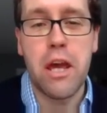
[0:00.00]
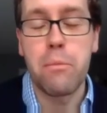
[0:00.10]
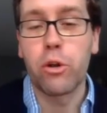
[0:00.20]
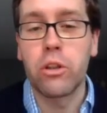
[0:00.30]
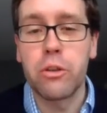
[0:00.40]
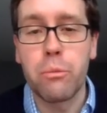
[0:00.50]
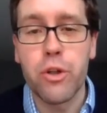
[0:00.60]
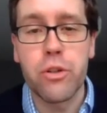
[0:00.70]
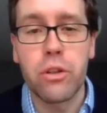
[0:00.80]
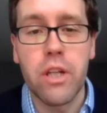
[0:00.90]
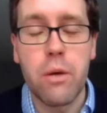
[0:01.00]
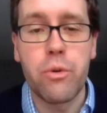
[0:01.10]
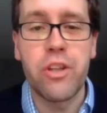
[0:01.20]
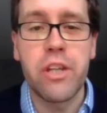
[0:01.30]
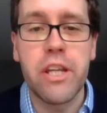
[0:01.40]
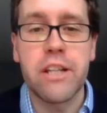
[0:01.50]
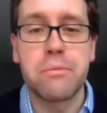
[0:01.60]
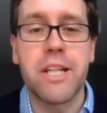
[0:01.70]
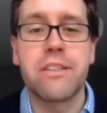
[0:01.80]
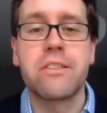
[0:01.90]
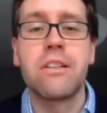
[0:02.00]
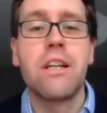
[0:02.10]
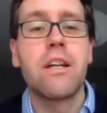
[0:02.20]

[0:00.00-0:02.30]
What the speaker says: module within ESPS